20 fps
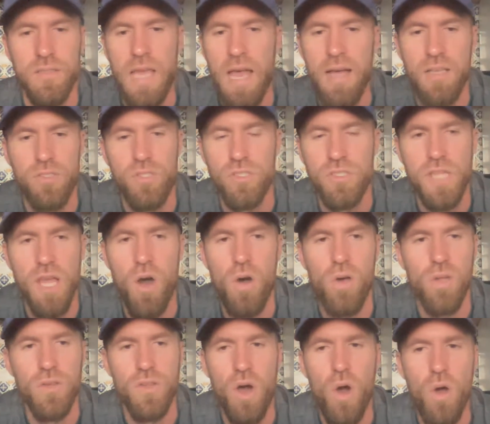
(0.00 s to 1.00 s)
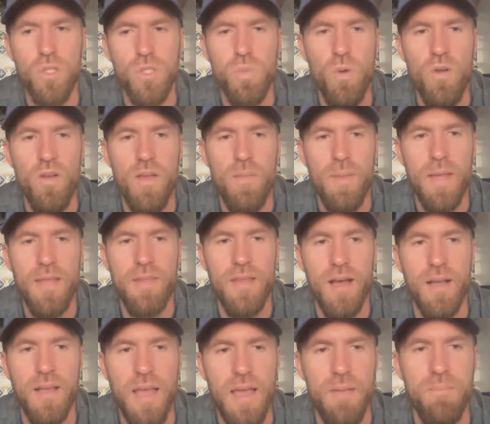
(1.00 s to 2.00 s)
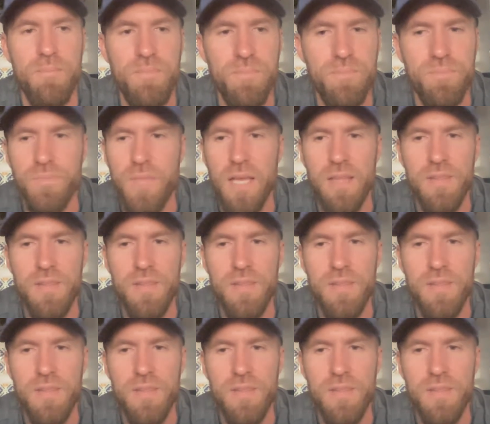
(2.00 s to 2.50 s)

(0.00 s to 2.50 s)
Yeah, it's just the odds worry me in that game.